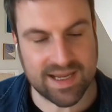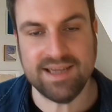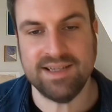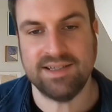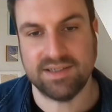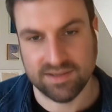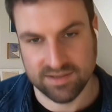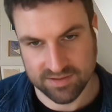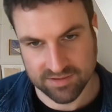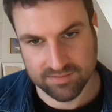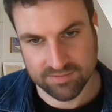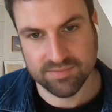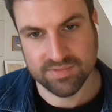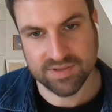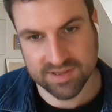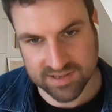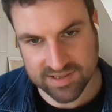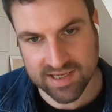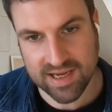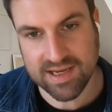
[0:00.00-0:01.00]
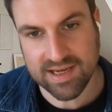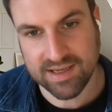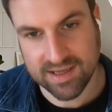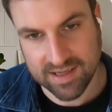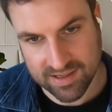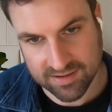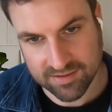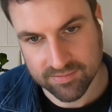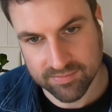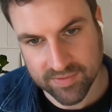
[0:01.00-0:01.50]
data to
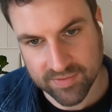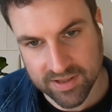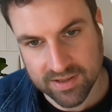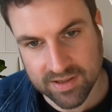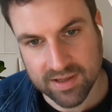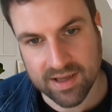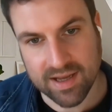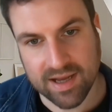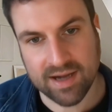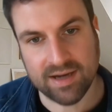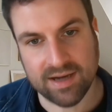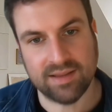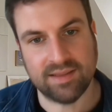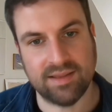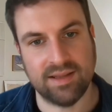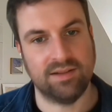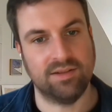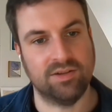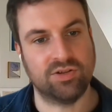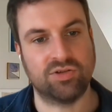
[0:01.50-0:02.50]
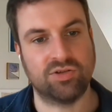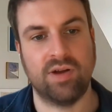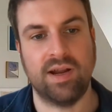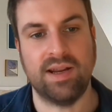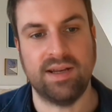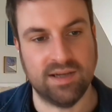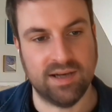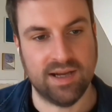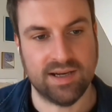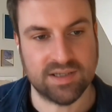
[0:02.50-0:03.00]
take in. And I think the
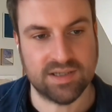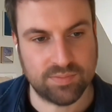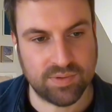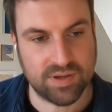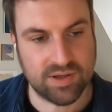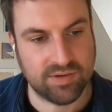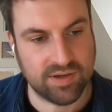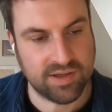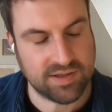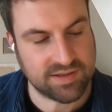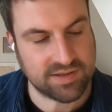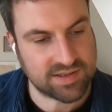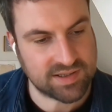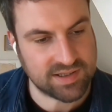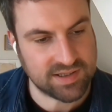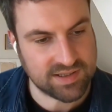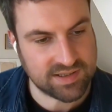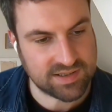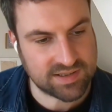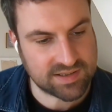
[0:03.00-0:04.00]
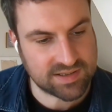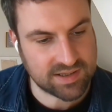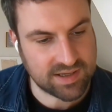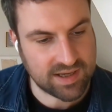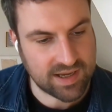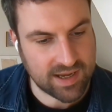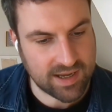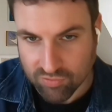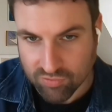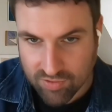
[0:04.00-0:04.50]
training experience is
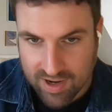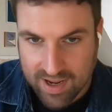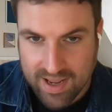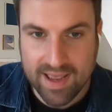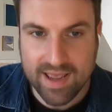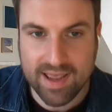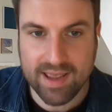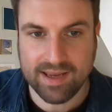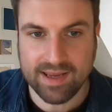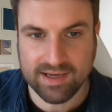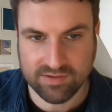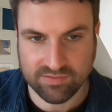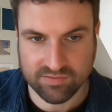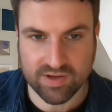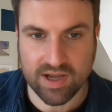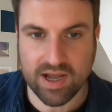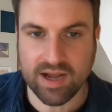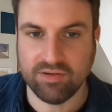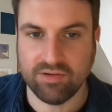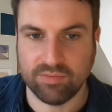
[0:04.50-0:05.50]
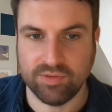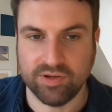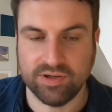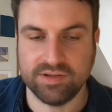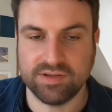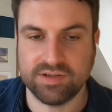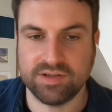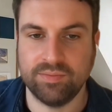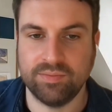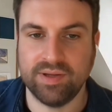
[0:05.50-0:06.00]
a rare
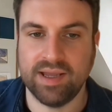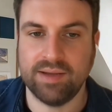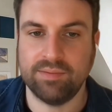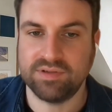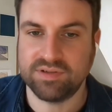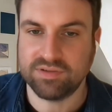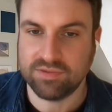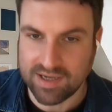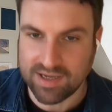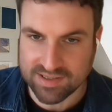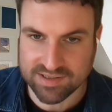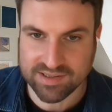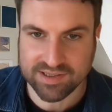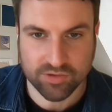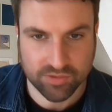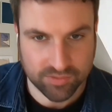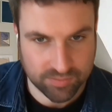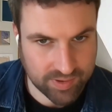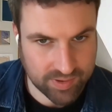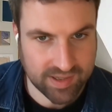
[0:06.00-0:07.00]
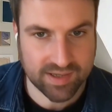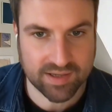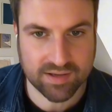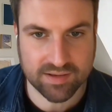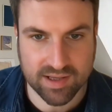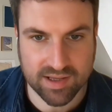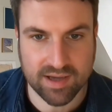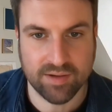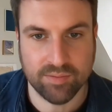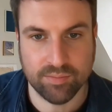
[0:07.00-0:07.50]
environment to be able to actually
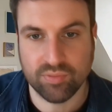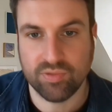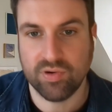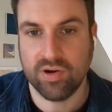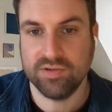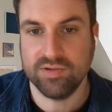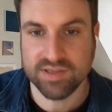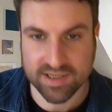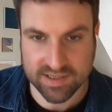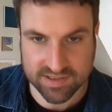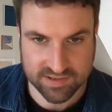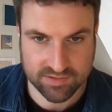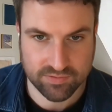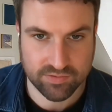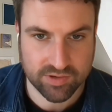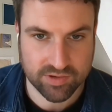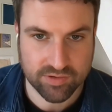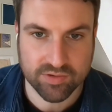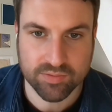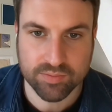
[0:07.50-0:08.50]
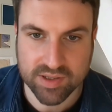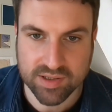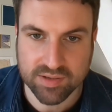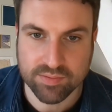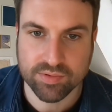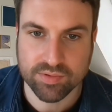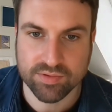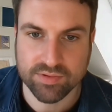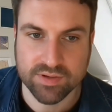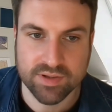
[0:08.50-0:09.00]
unpick that and process it with other
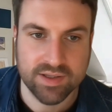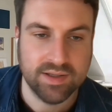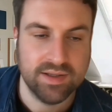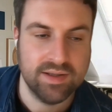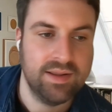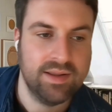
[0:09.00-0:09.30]
people.